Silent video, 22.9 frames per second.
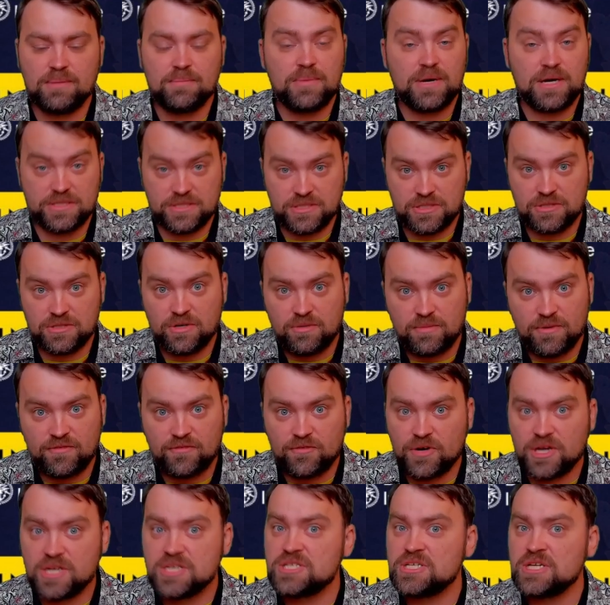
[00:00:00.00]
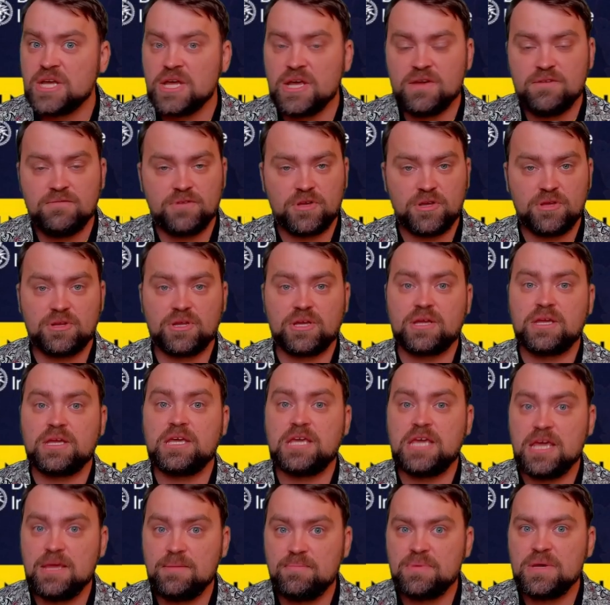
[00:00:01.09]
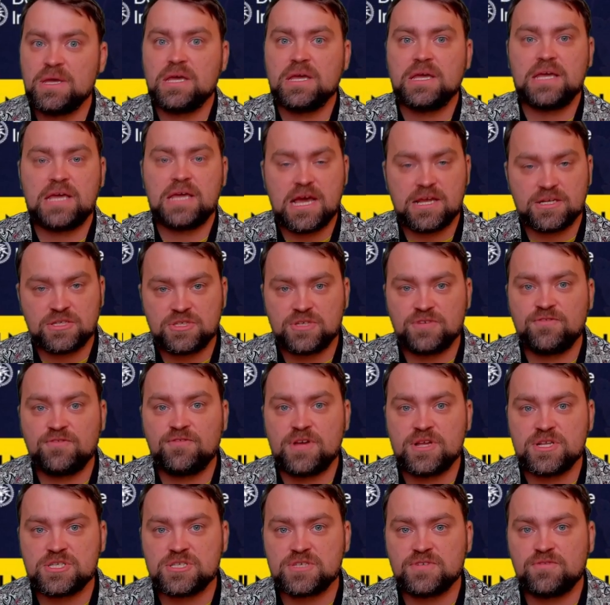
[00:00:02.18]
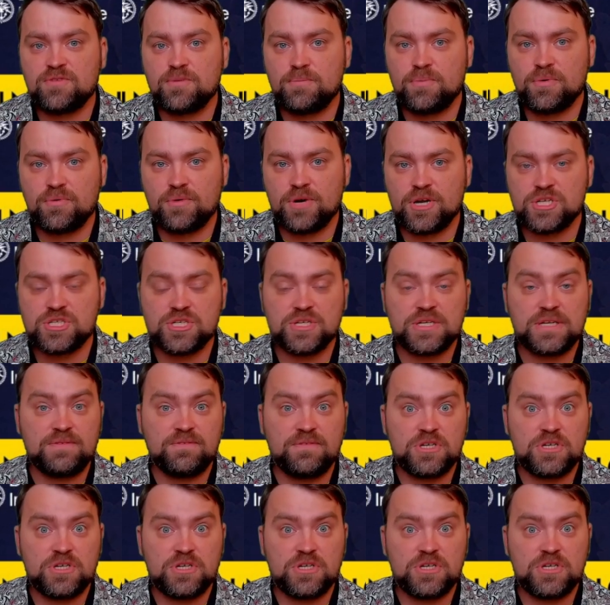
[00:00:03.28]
But no, my friends, we're gonna keep counteroffensive operation,